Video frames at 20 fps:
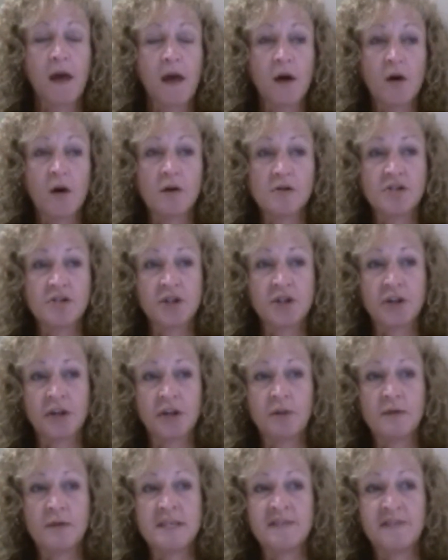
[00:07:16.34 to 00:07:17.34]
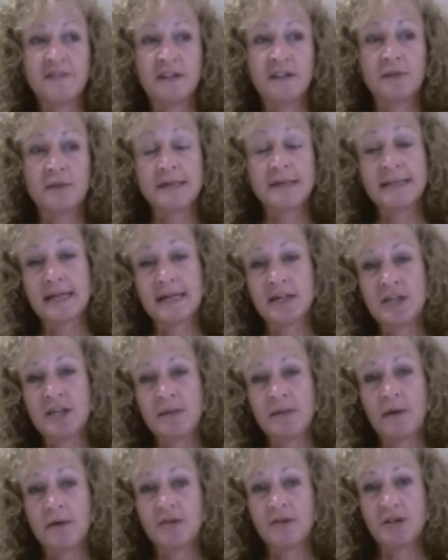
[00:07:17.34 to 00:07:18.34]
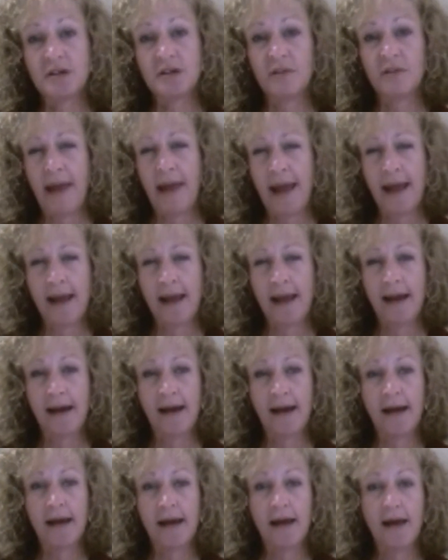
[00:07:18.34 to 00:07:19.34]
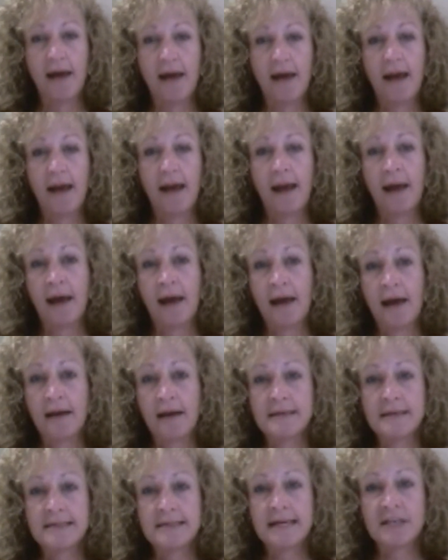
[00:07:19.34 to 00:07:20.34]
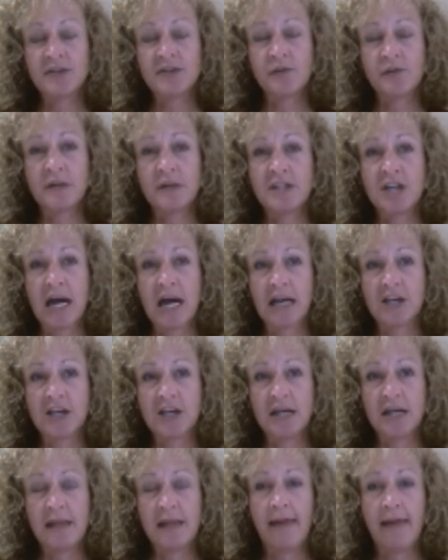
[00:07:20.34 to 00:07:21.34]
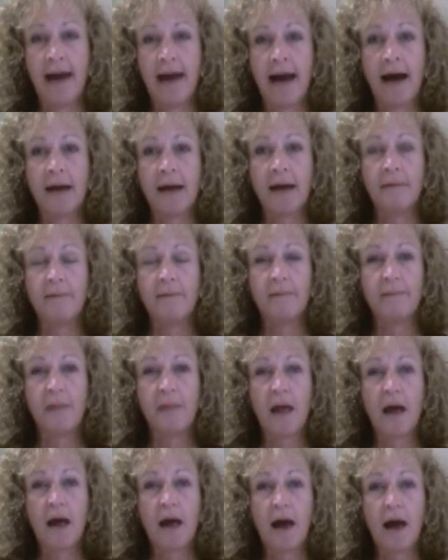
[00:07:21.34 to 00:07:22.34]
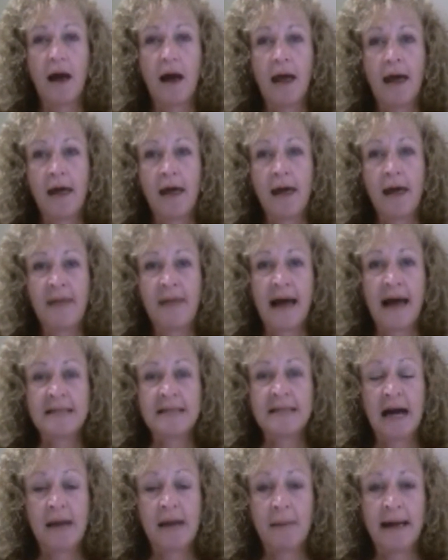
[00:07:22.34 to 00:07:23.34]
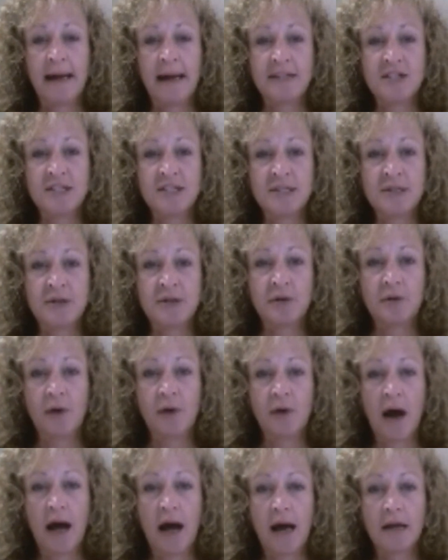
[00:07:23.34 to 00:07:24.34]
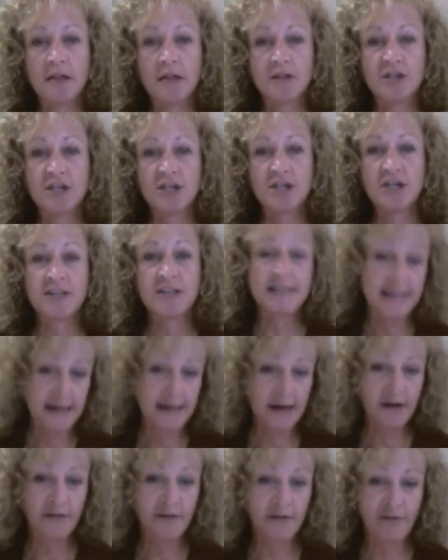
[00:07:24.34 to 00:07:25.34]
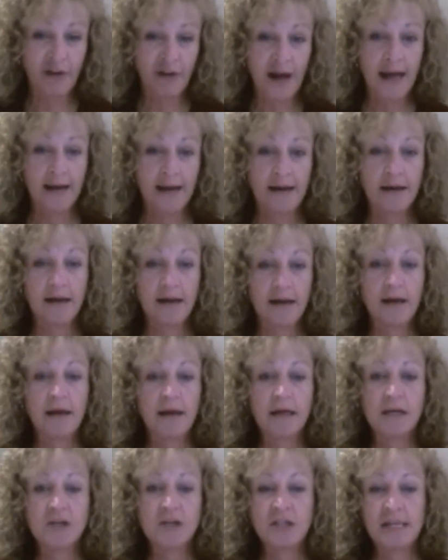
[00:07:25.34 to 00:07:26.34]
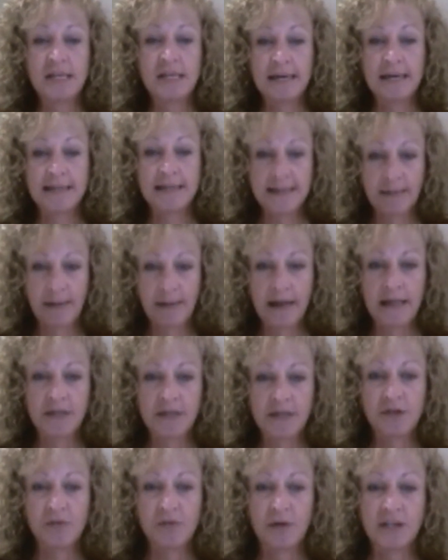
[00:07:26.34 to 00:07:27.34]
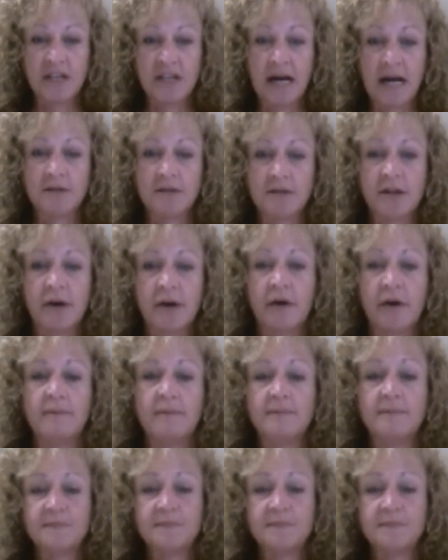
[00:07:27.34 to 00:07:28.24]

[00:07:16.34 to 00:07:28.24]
Her journal was filled with such emotional pain and such rejection that at that time I just knew she just needed a friend, and she needed somebody to reach out to her.